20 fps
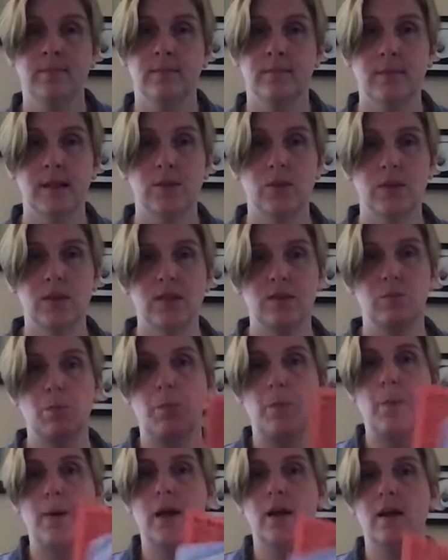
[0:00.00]
that's what
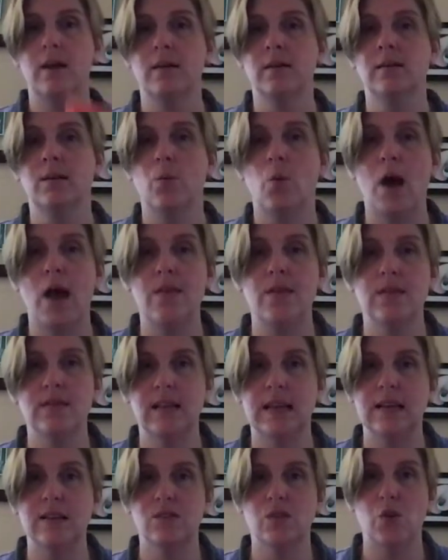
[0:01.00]
why this
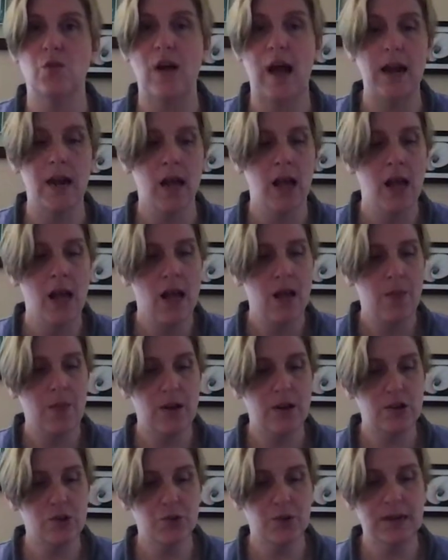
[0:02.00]
thing is so fat. There
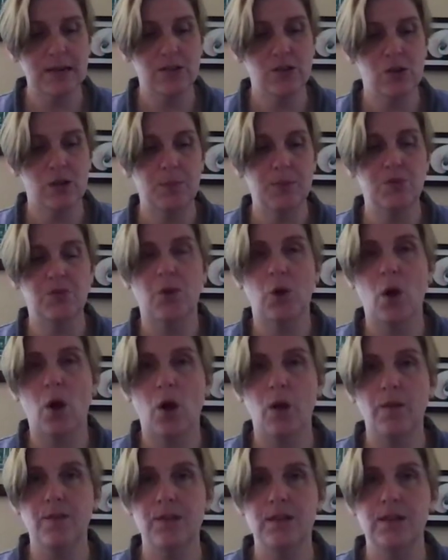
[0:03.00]
are transcripts for
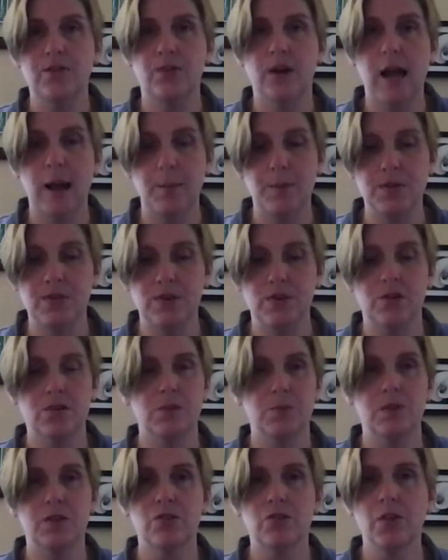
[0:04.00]
all of the different episodes,
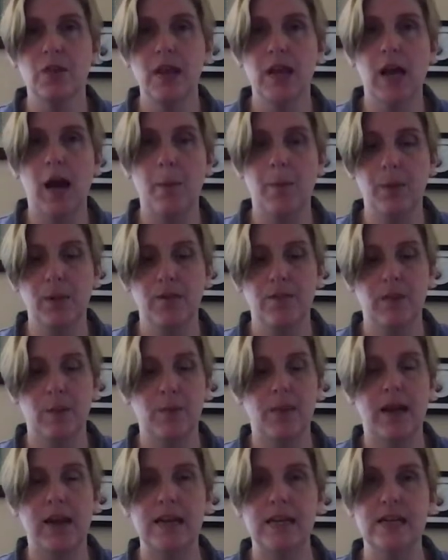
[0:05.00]
but there's only a couple of them
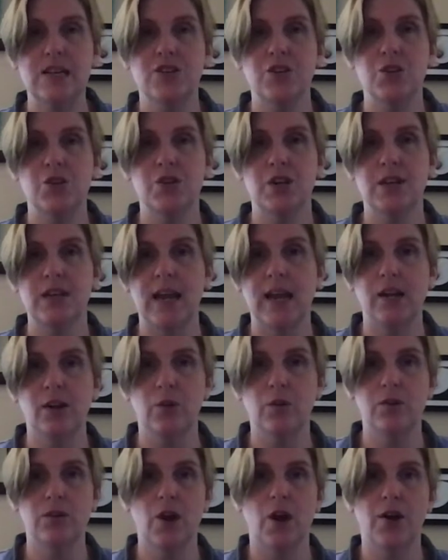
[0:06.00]
that I need you to take
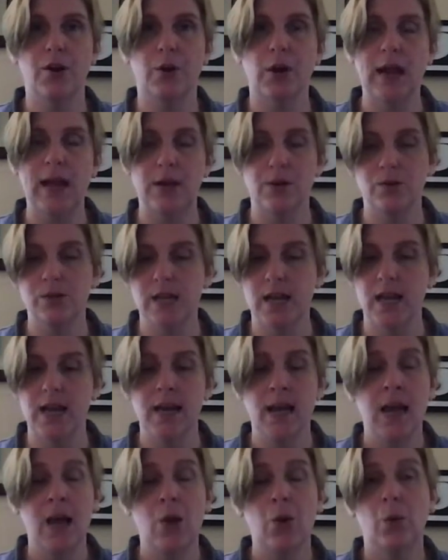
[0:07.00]
notes on or annotate.
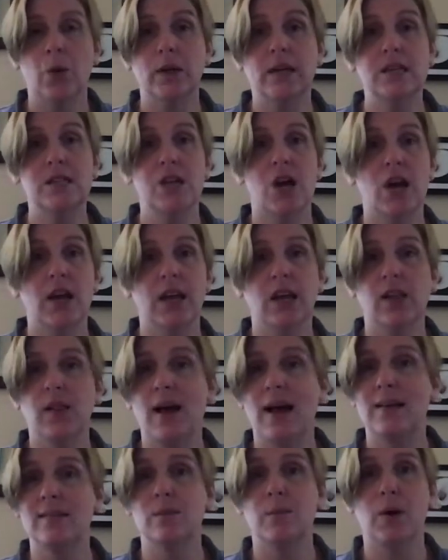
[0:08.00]
We're going to talk in
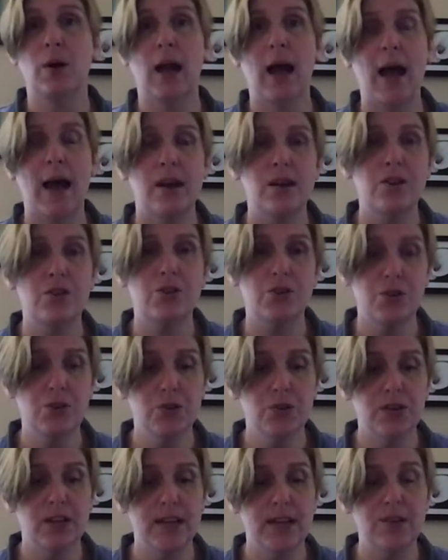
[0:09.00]
class about how to do
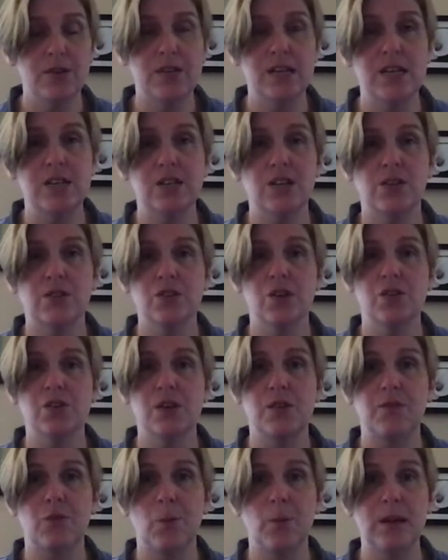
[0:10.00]
good annotation. There's also
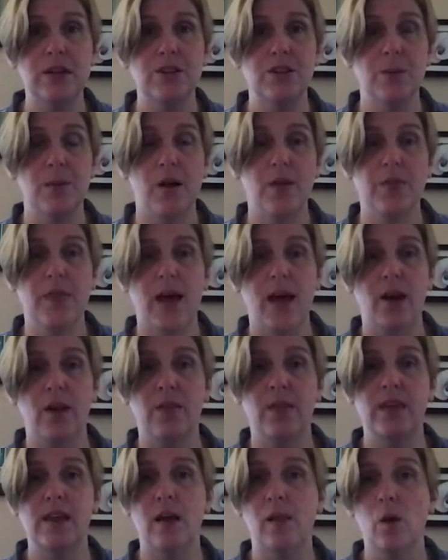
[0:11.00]
information about that in
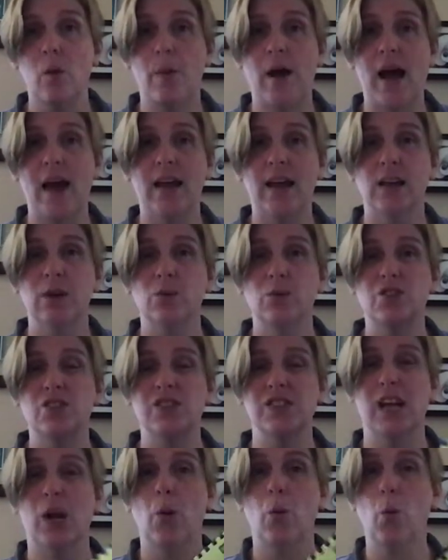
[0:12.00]
the yellow packet, which is
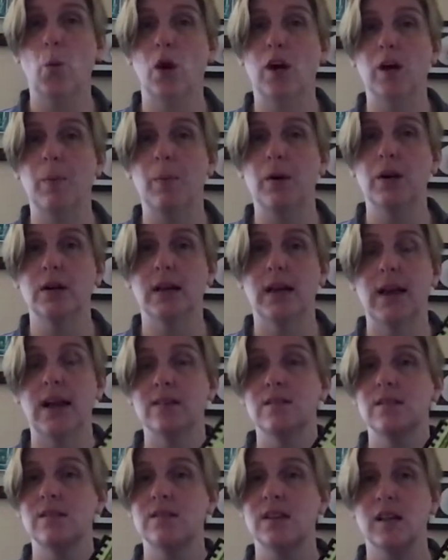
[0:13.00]
like a workbook. It has
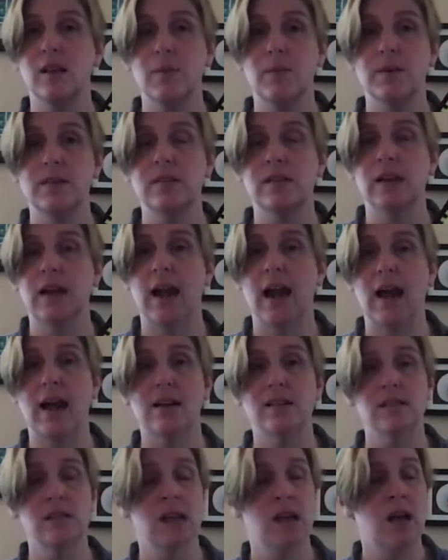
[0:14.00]
the syllabus and it
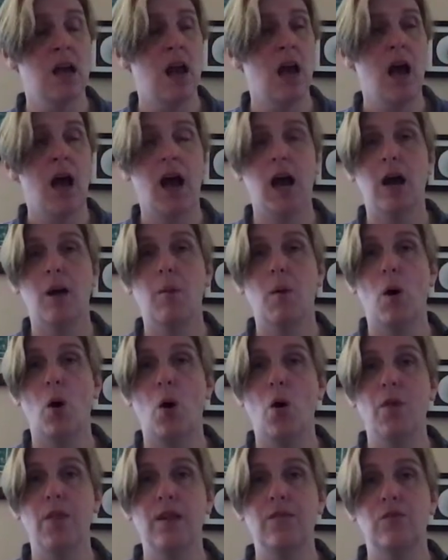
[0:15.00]
has
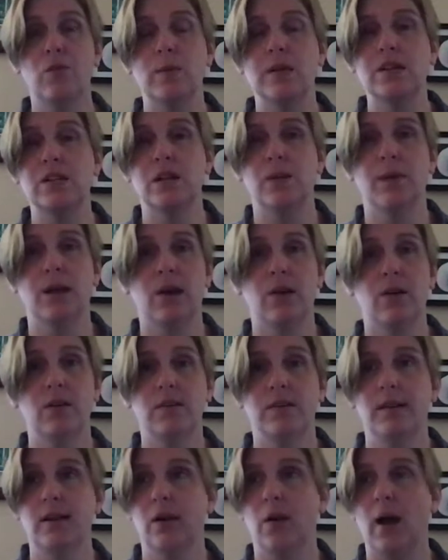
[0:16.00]
all the information about,
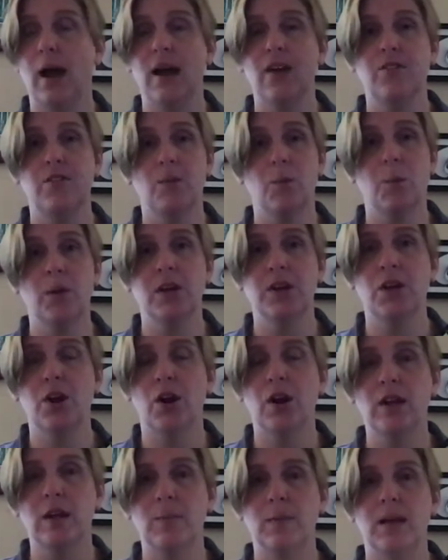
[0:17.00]
how to form a good
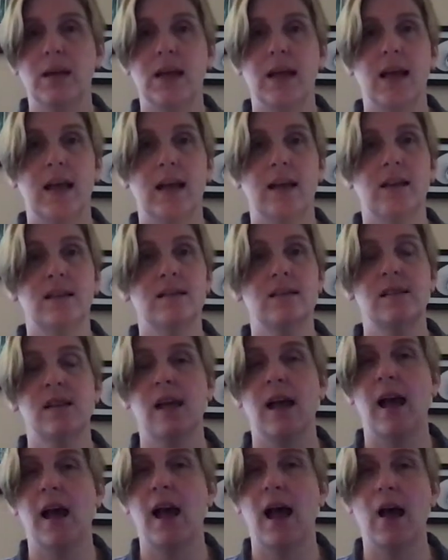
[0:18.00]
argument and
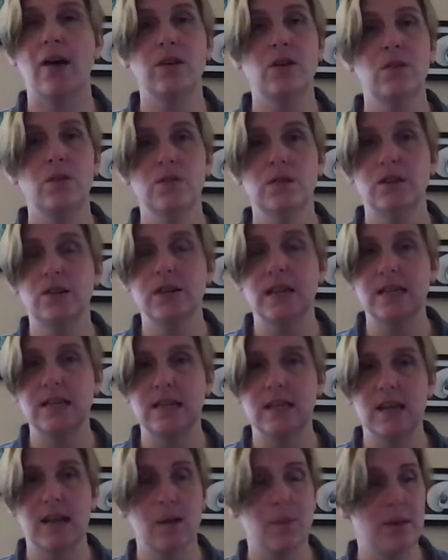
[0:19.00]
how to use internet
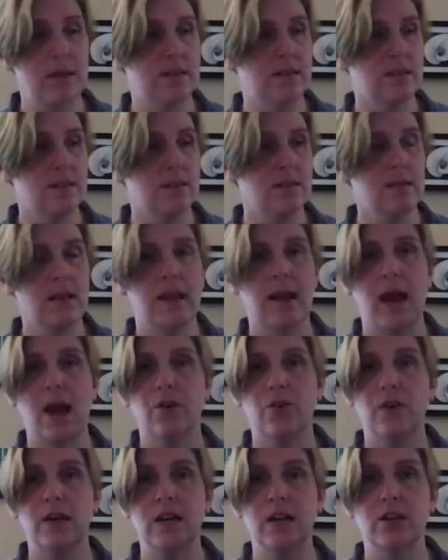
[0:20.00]
databases and how to
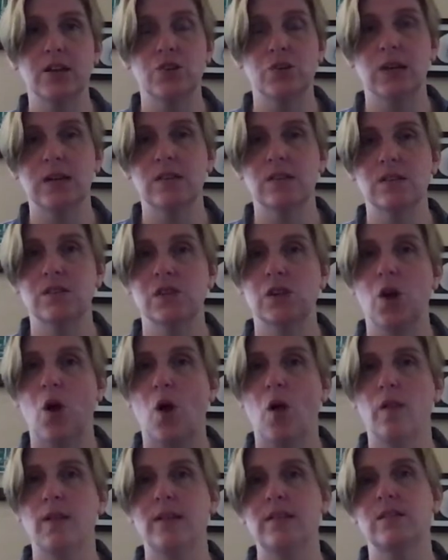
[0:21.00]
write a good transition.
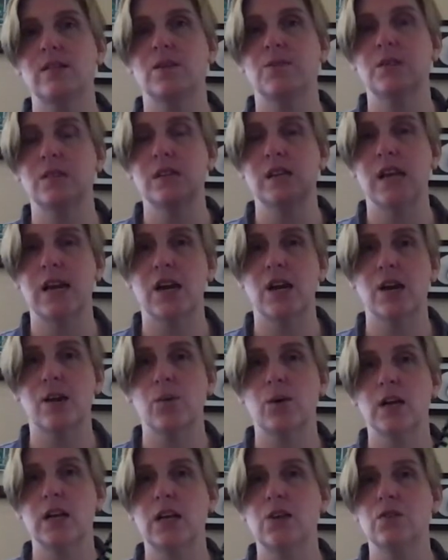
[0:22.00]
All that stuff is in here. We're
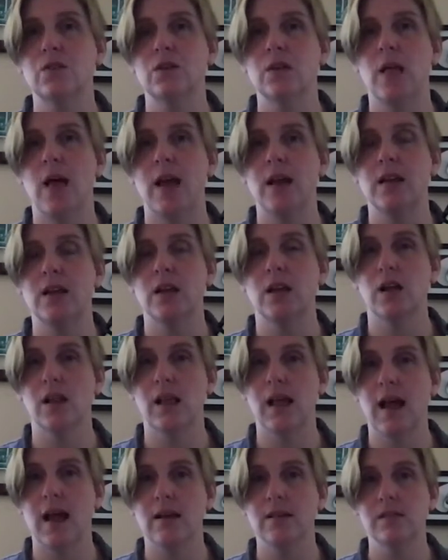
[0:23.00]
going to use it a lot in
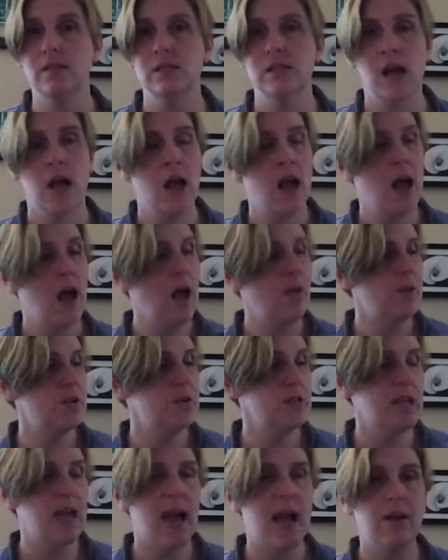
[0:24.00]
class. There's
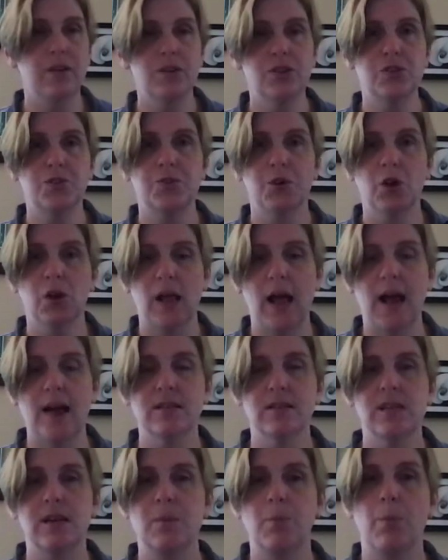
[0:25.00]
a calendar for
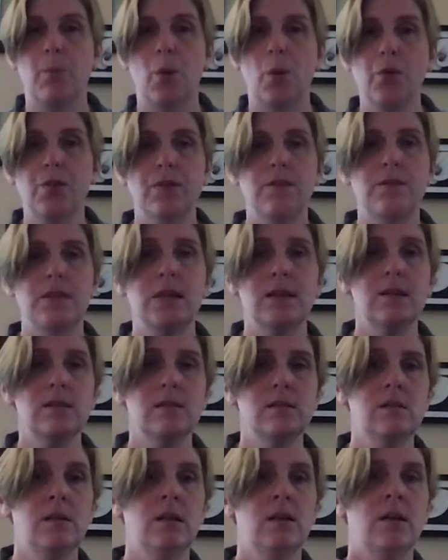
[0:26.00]
class in both of
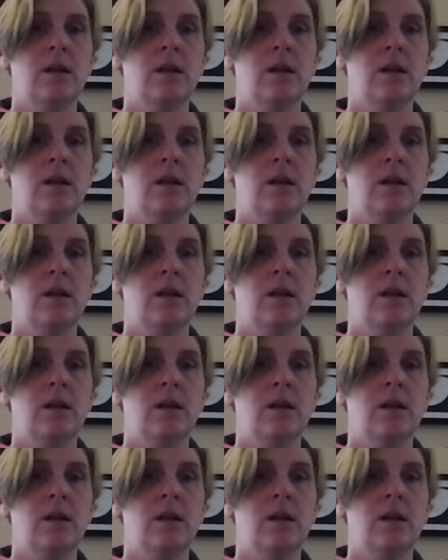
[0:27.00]
these.